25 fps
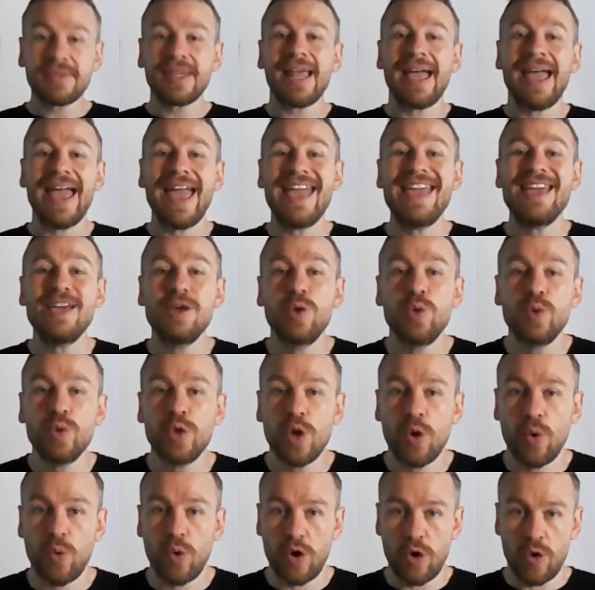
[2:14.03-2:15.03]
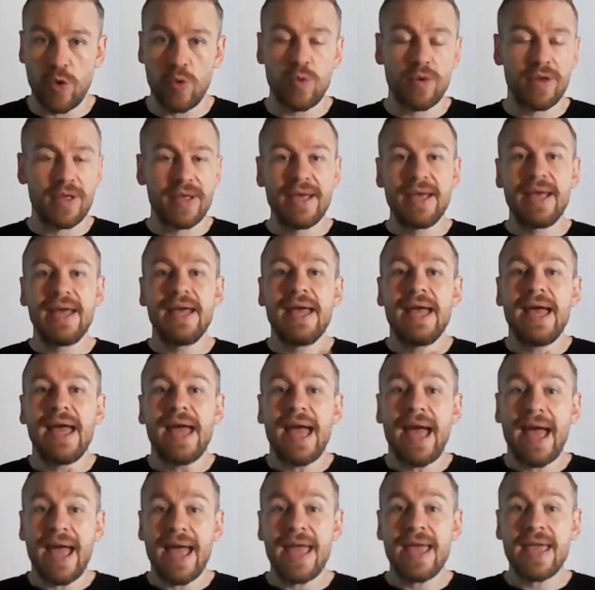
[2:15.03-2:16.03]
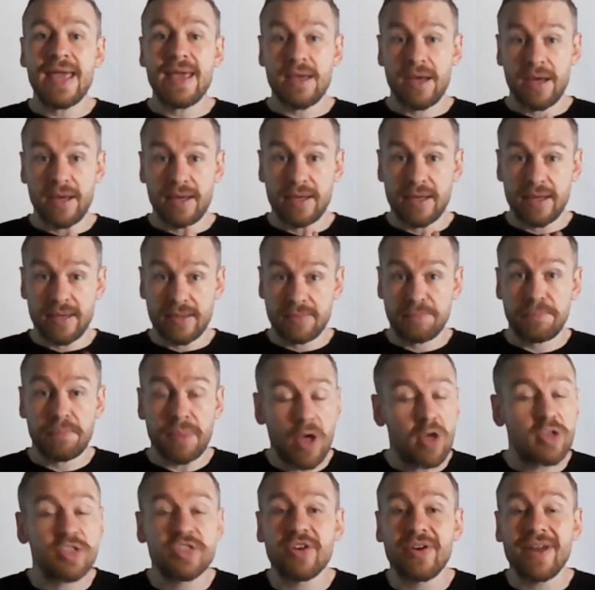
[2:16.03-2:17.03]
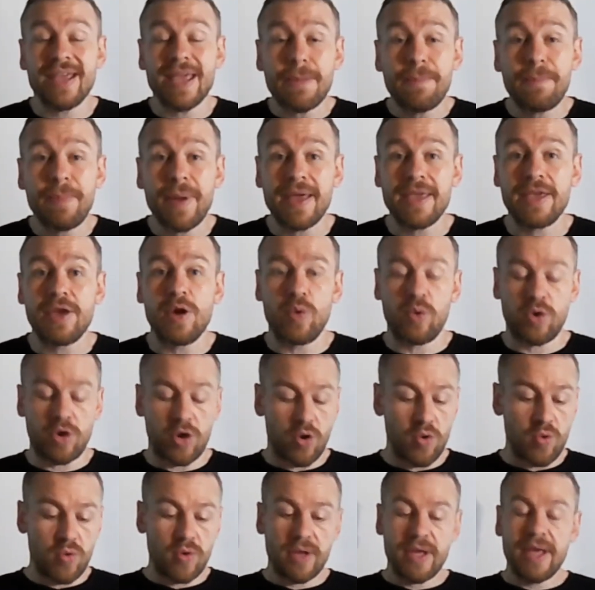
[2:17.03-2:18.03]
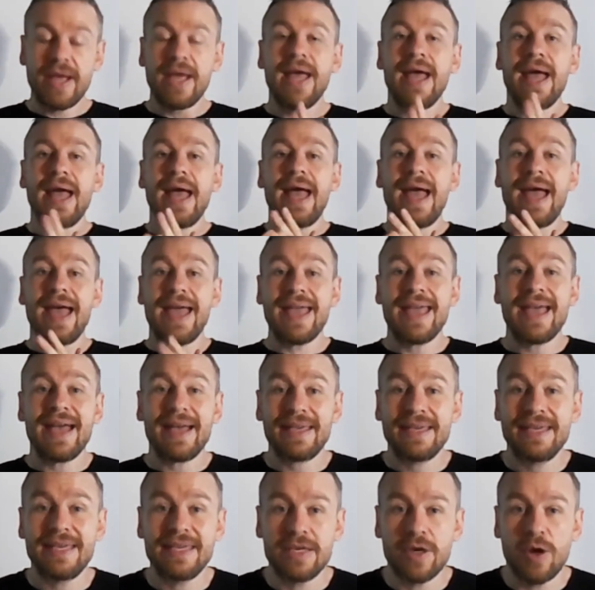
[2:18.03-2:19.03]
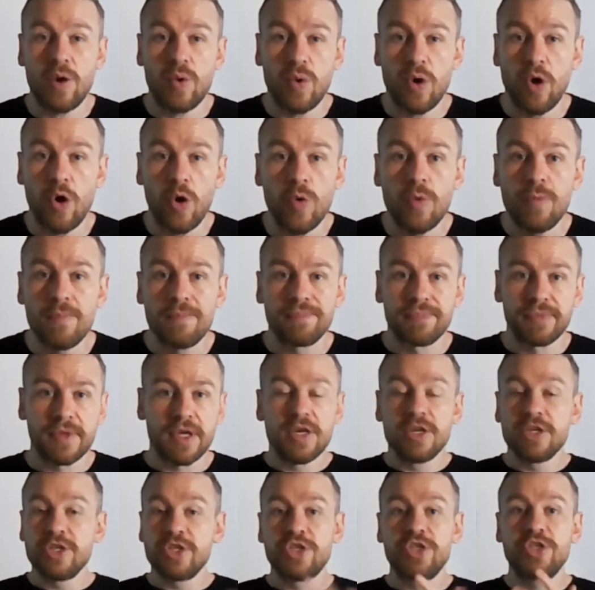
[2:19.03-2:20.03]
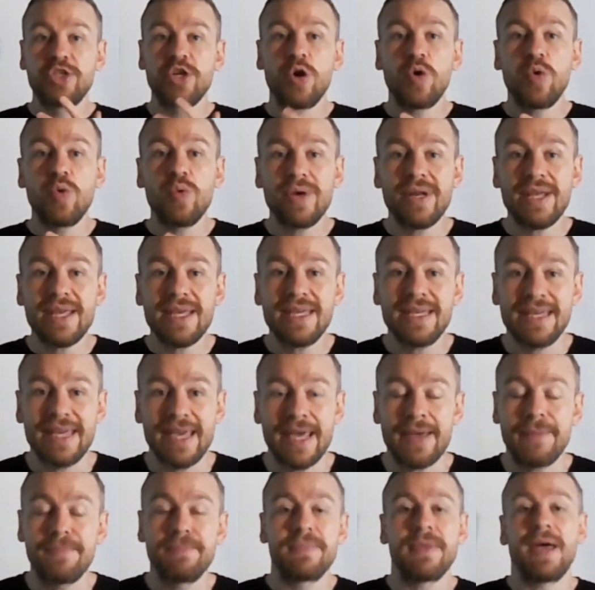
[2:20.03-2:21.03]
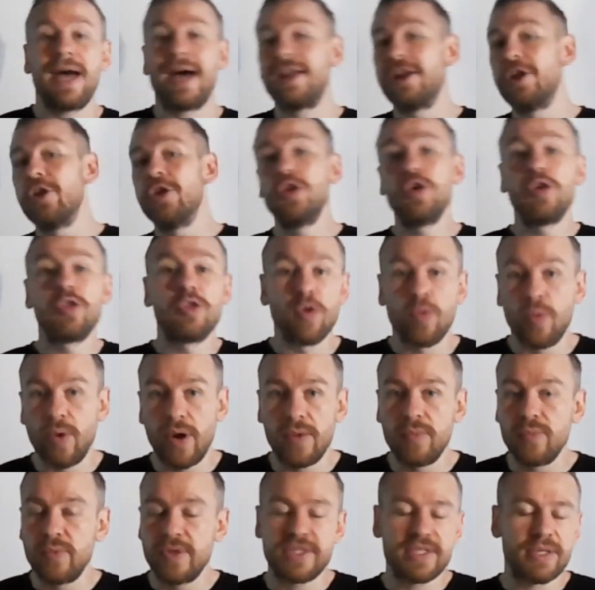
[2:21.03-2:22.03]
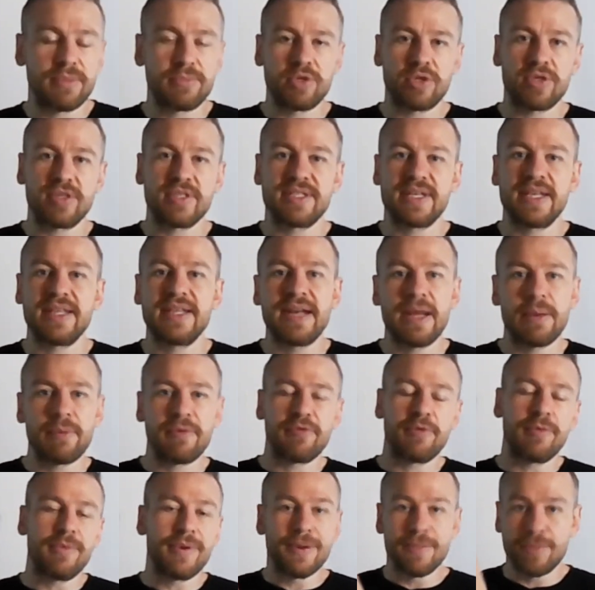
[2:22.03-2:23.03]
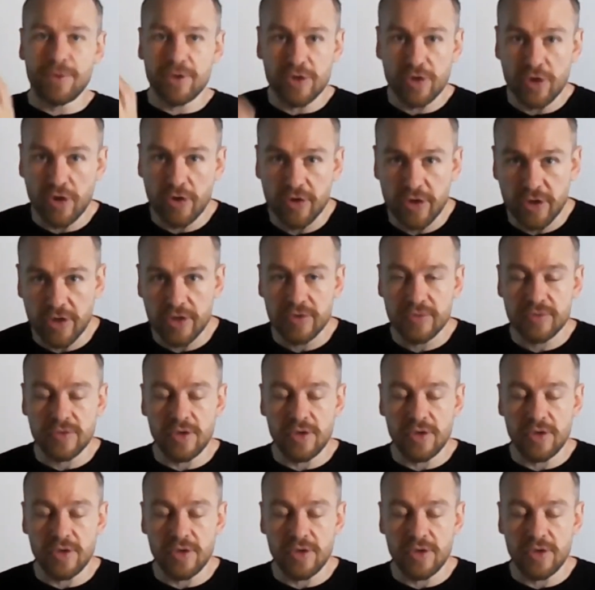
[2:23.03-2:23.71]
Heigu Yoho, Ippei Yoko, Heiaki Yoho, Shoninki, and another one, which I'm not going to say the name of it, but another